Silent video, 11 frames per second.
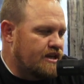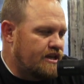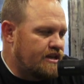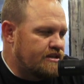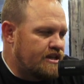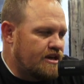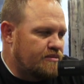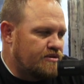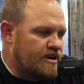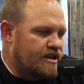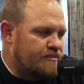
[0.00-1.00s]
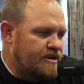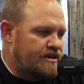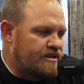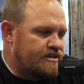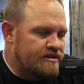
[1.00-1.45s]
Uh, then I would
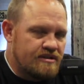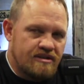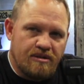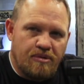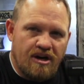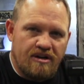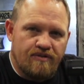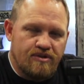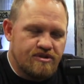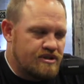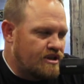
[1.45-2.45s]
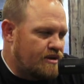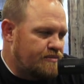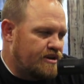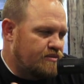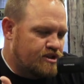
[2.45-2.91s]
recommend the bottle version. I
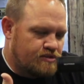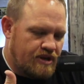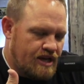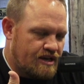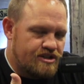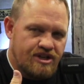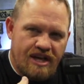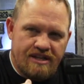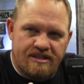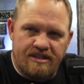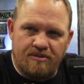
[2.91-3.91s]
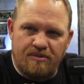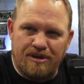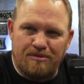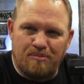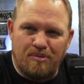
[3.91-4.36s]
mean, I wish we had a chassis that
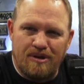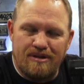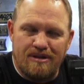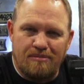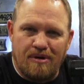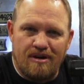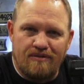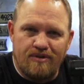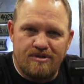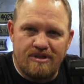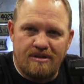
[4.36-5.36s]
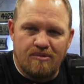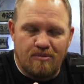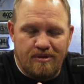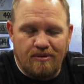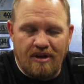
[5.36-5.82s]
we could put the bottle version in,
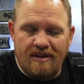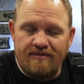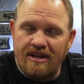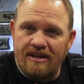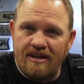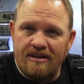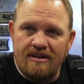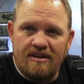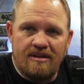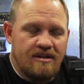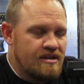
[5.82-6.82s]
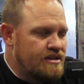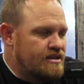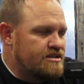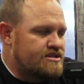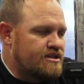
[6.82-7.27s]
but we don't have that yet.
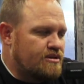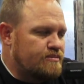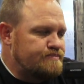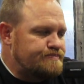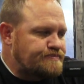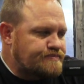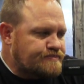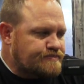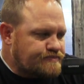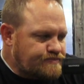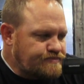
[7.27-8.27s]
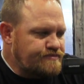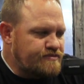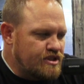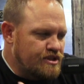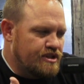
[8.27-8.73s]
So
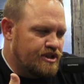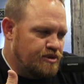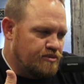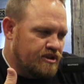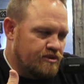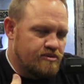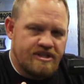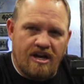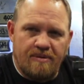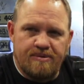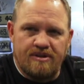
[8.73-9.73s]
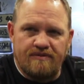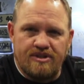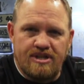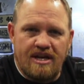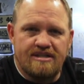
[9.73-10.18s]
you would lose the option of
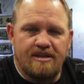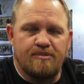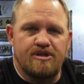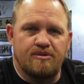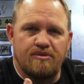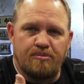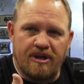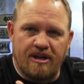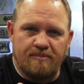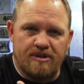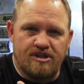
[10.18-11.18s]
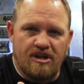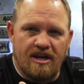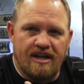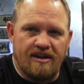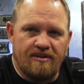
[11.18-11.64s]
the chassis, but you would pick up the
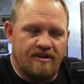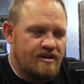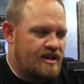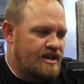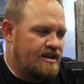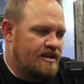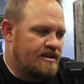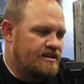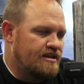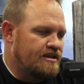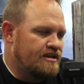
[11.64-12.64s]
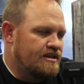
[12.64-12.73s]
shot count and